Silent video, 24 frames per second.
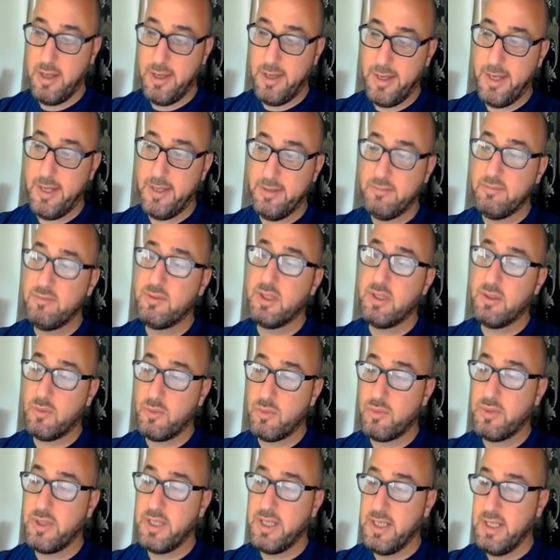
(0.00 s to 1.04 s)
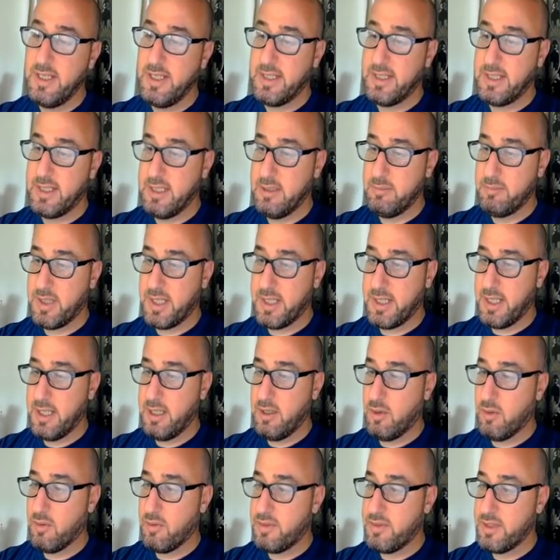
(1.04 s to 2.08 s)
and really keep an eye
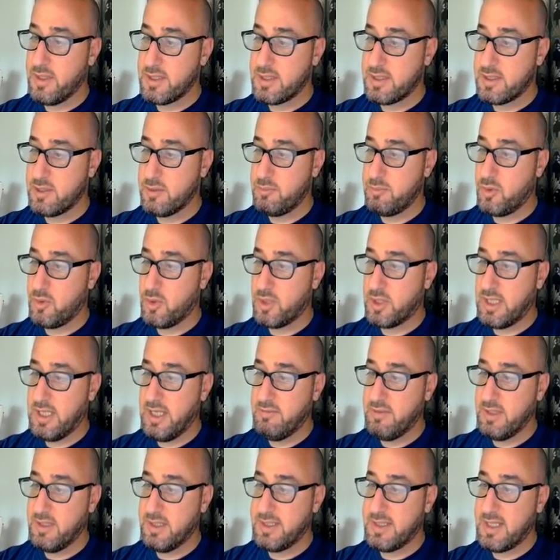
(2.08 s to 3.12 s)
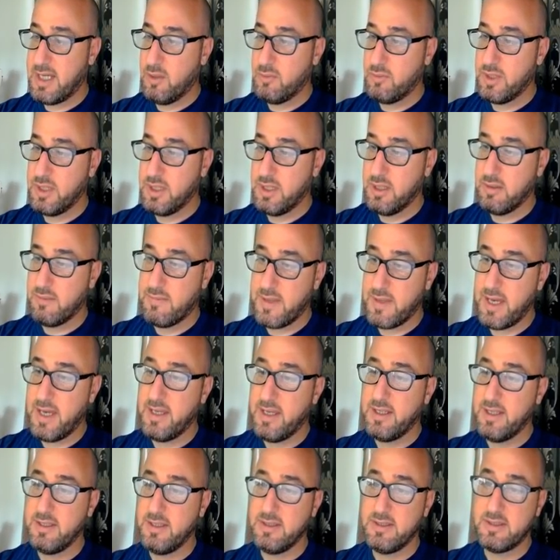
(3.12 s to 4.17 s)
on this support level down here that
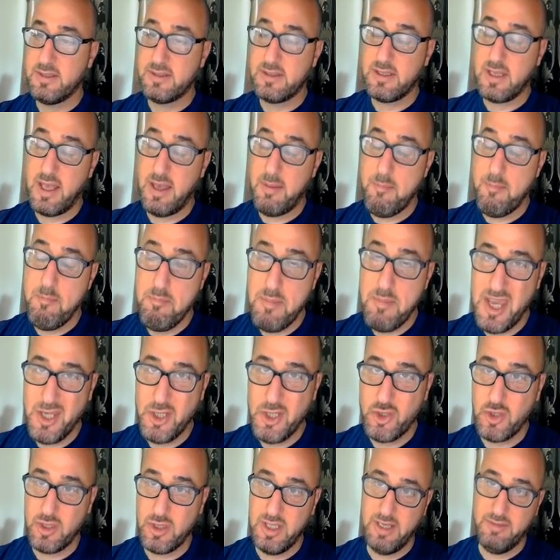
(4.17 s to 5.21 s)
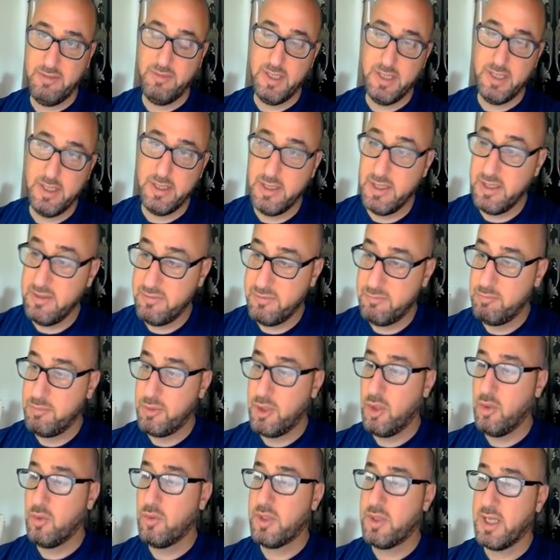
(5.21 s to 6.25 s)
is a major level and if
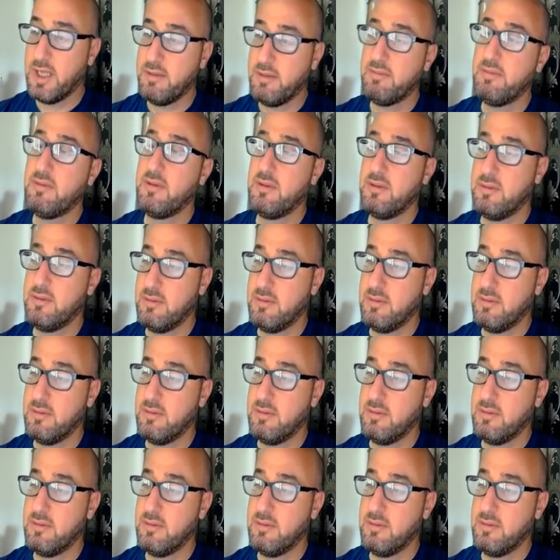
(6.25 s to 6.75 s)
broken